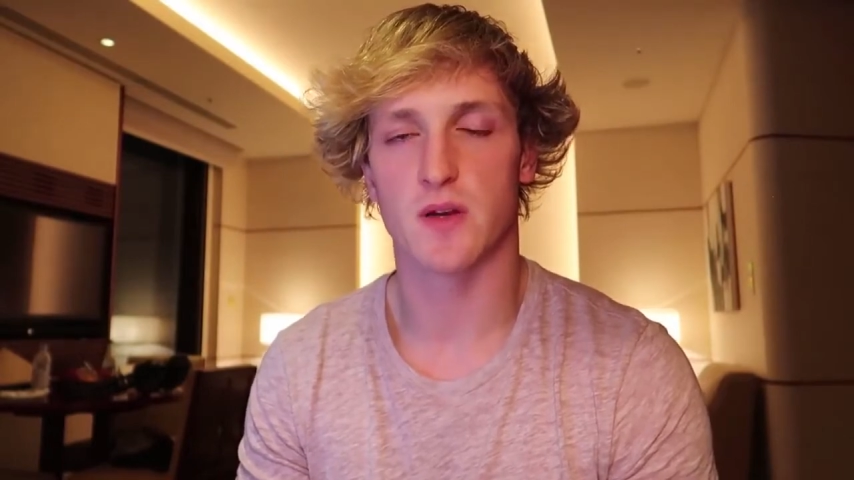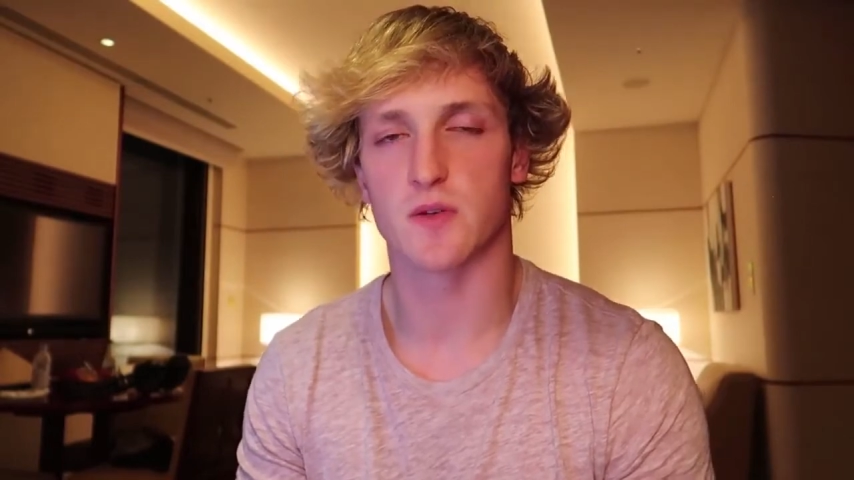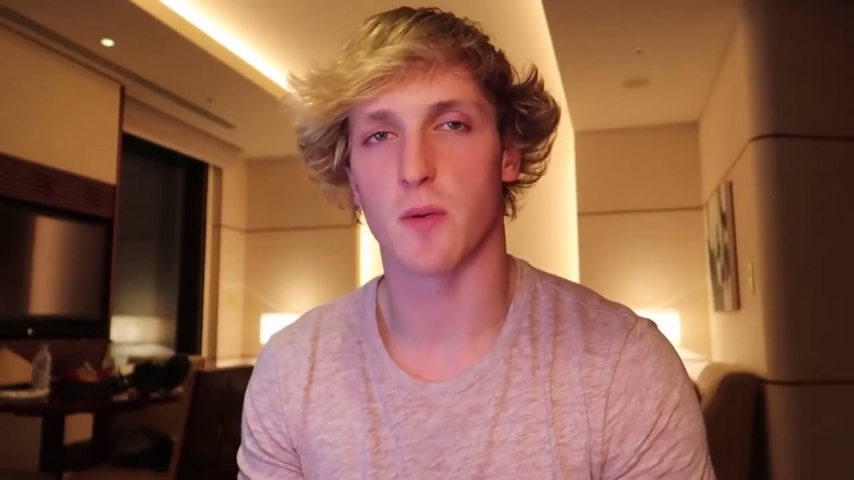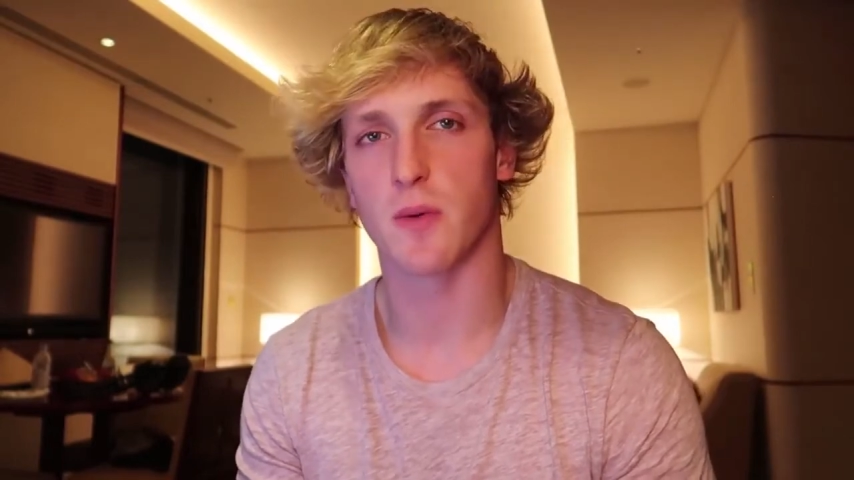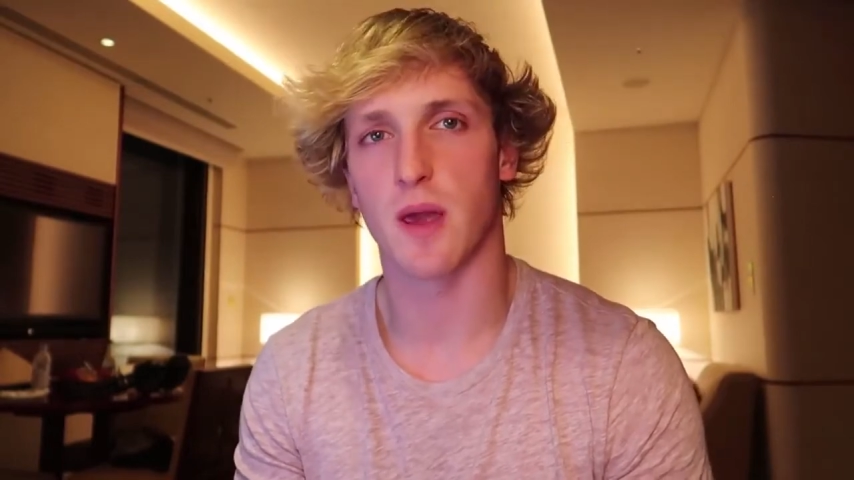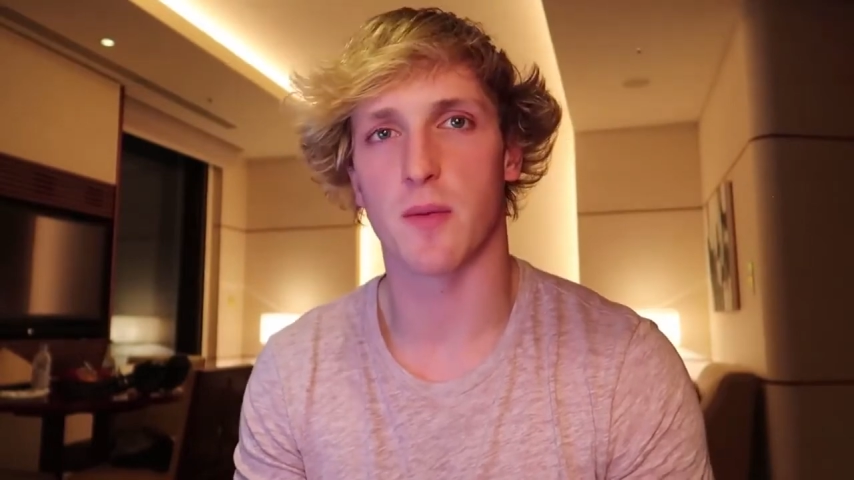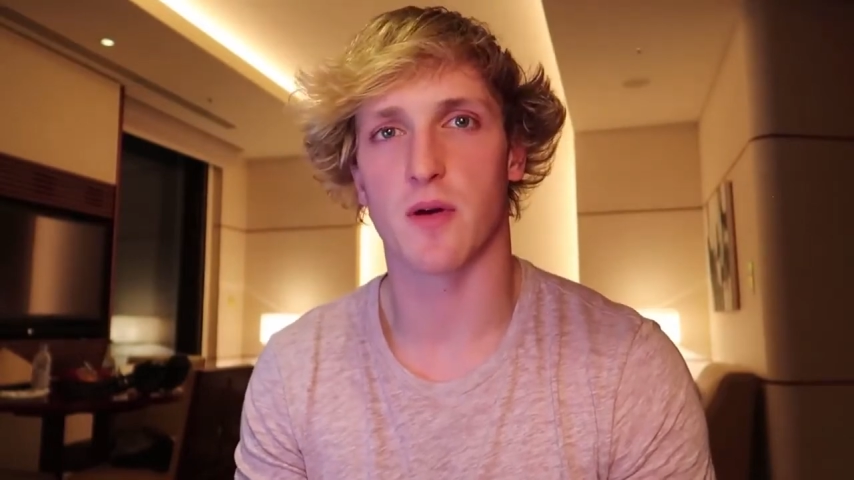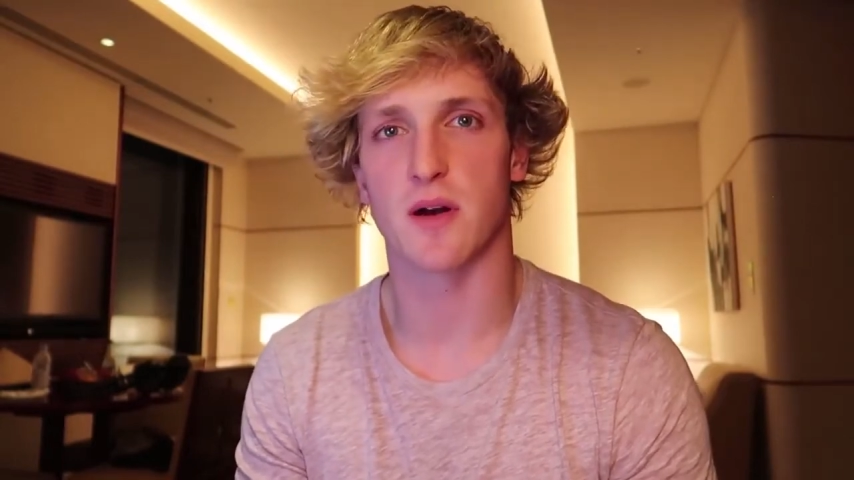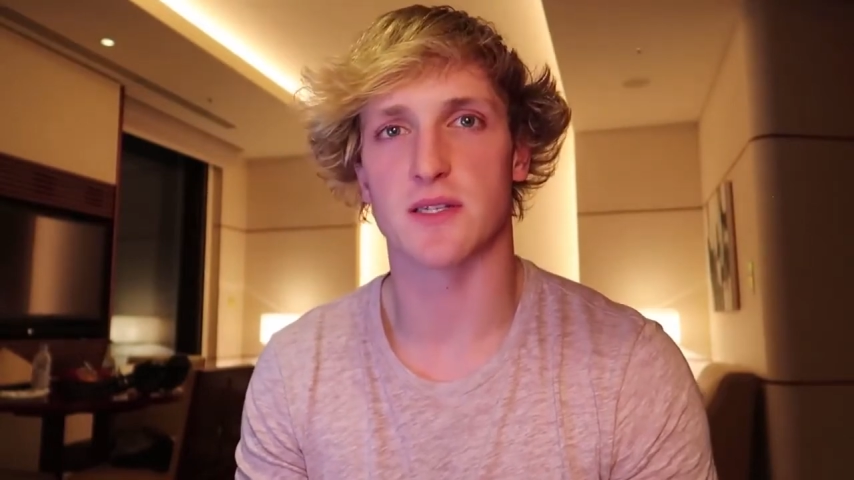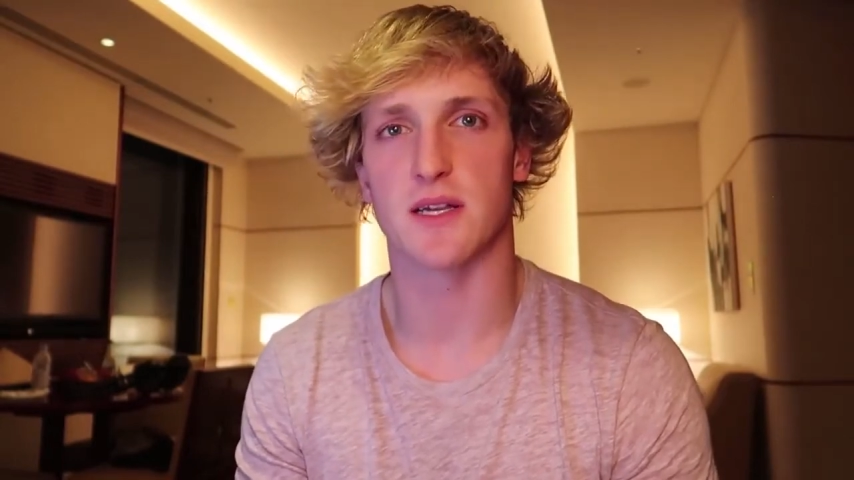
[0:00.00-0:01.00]
So, what we came
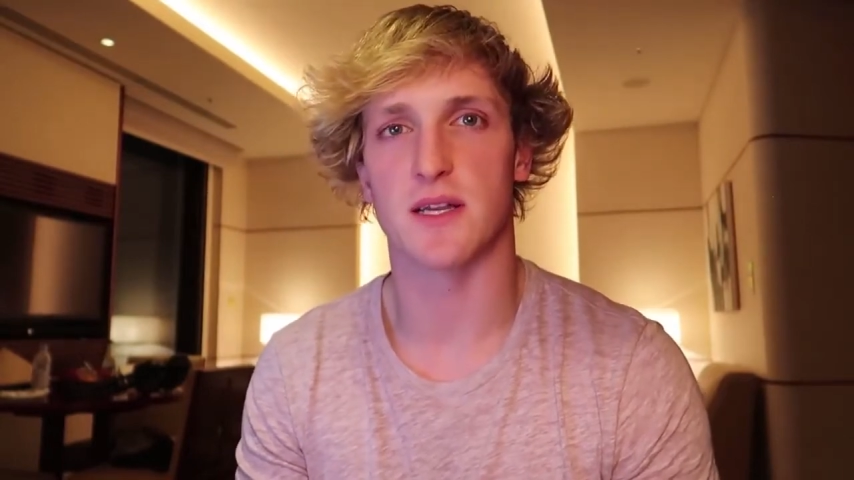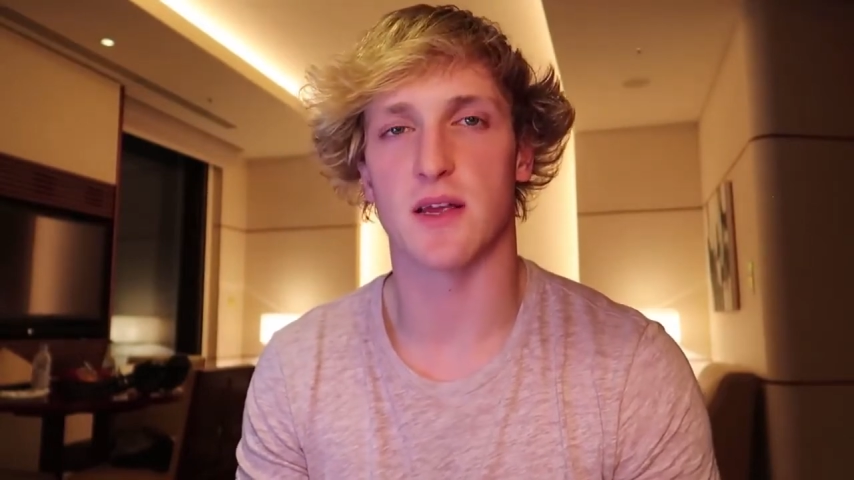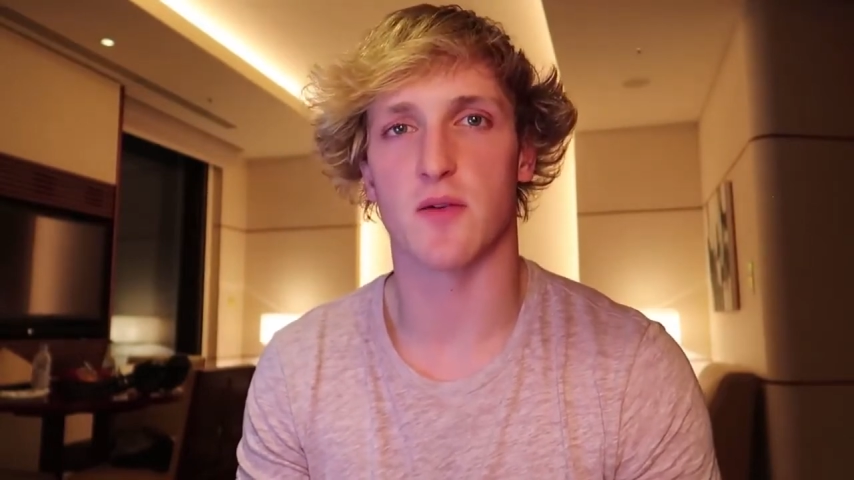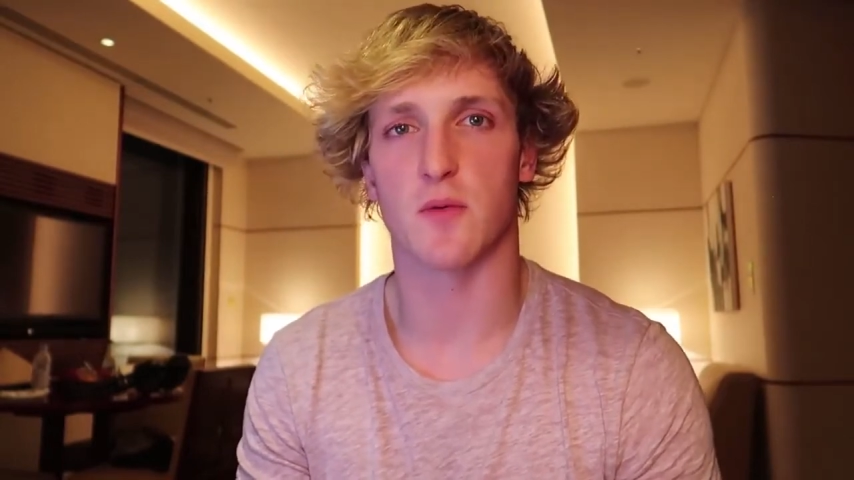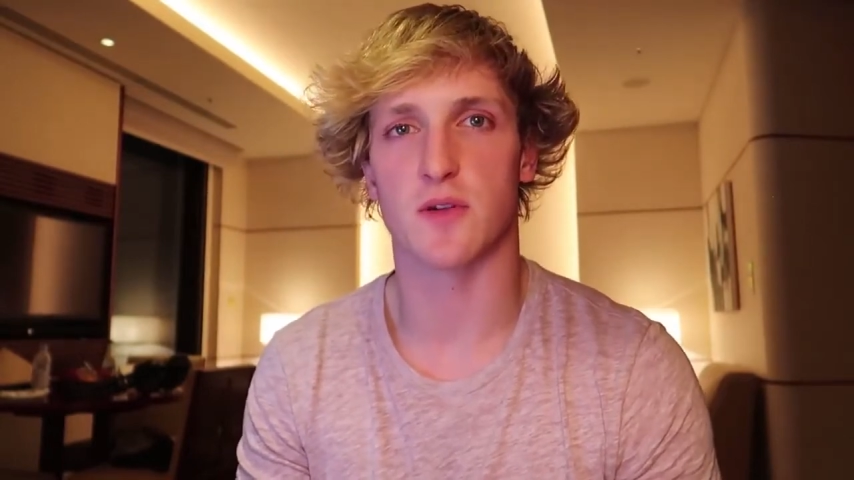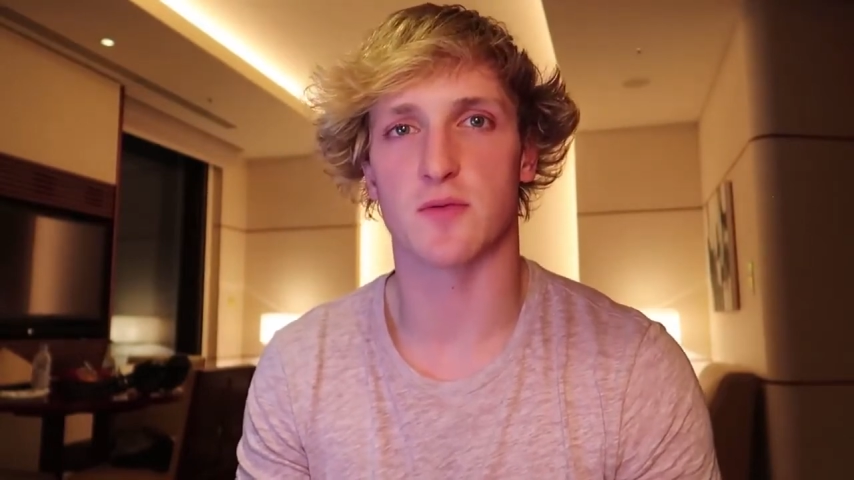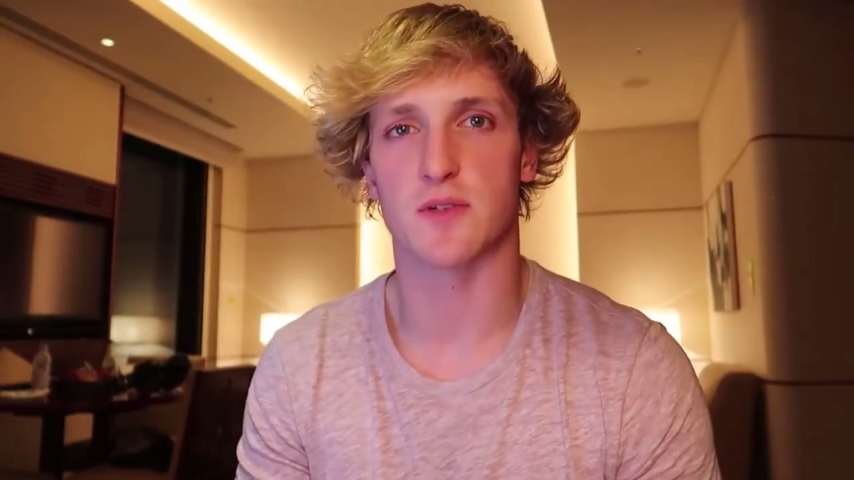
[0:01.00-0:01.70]
across that day in the woods